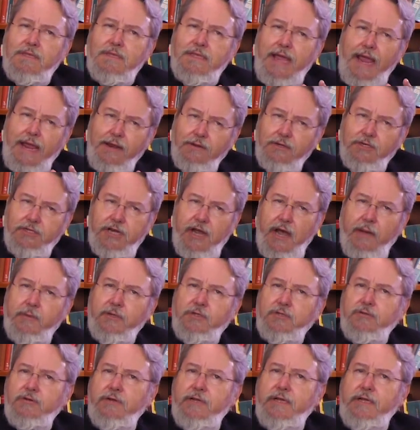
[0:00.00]
Kähler
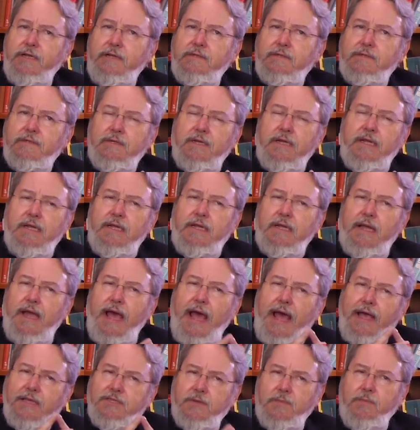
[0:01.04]
geometry
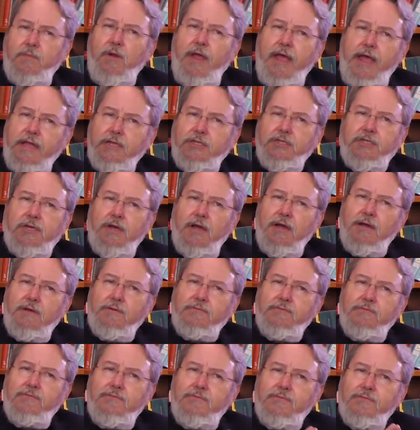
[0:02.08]
as a branch
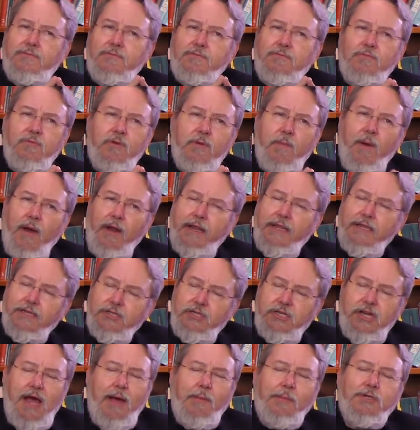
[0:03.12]
of Riemannian
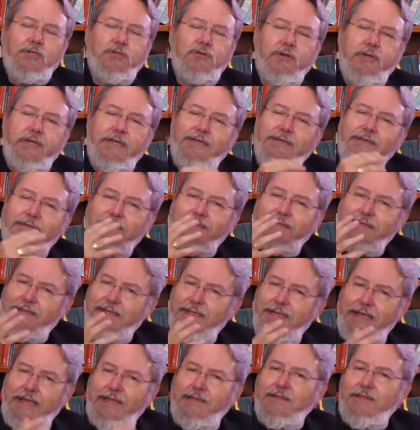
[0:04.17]
geometry
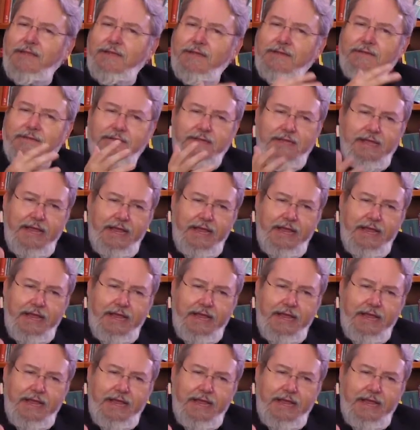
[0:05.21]
yes. in the